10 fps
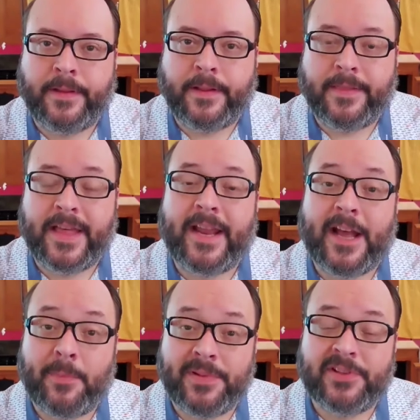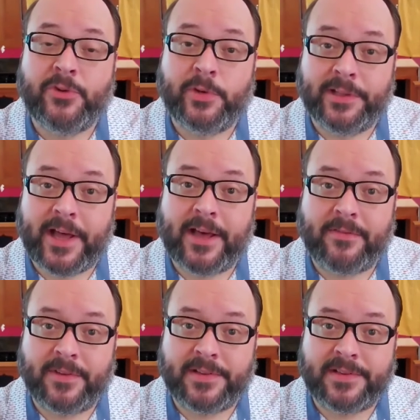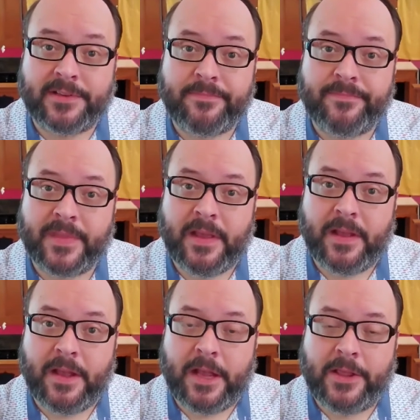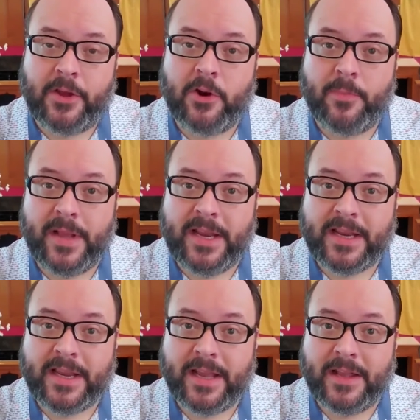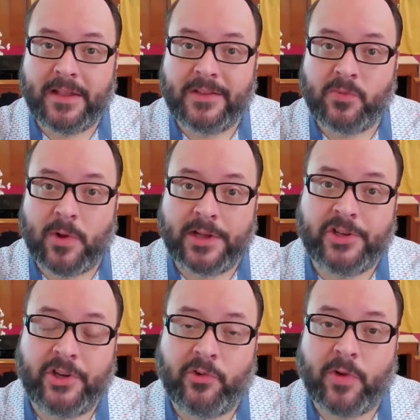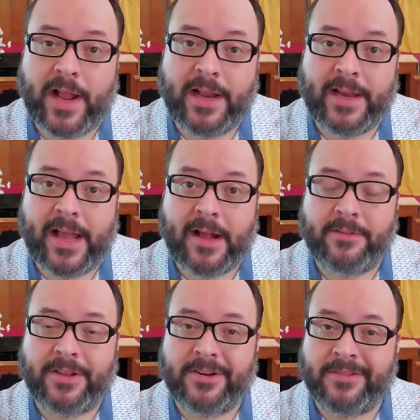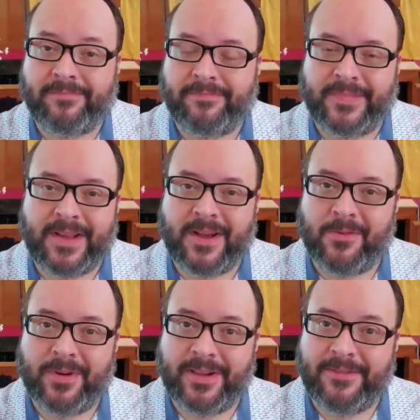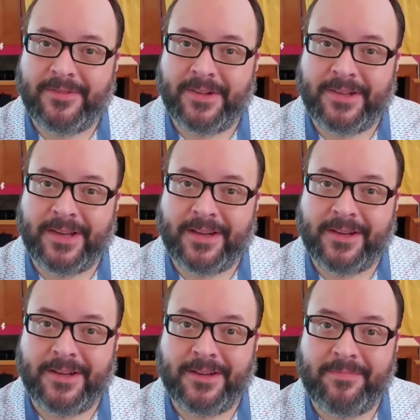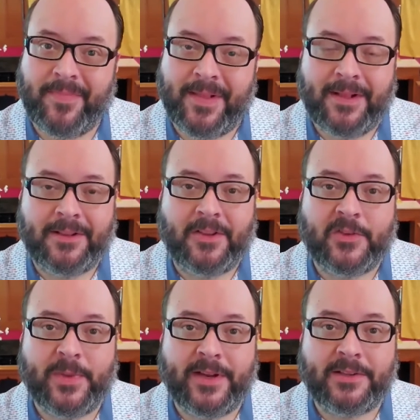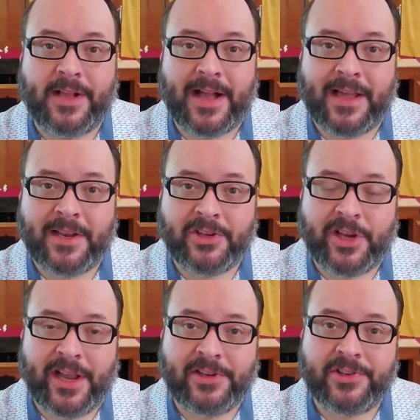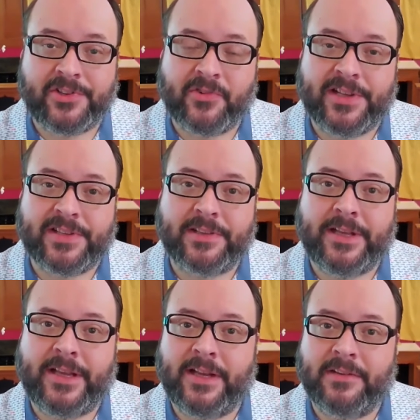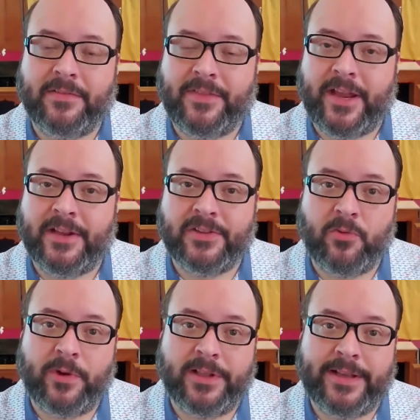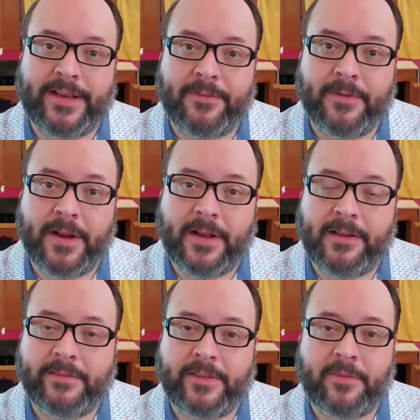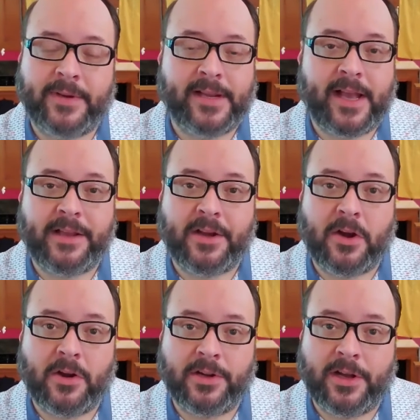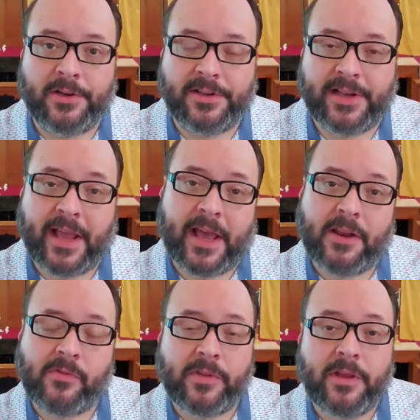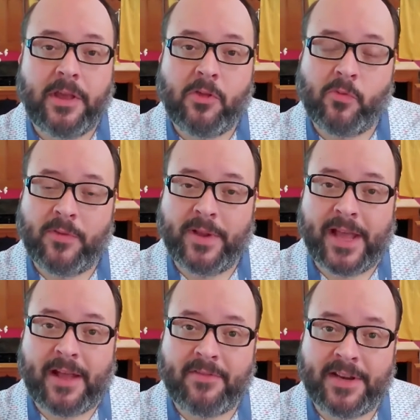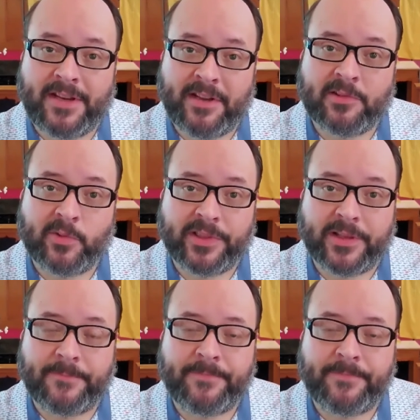That happens to a lot of us. There are many kids watching right now that are not really feeling that good. There's been a lot of changes recently. Things are really different. They've been kind of hard to understand. We've been having to deal with it.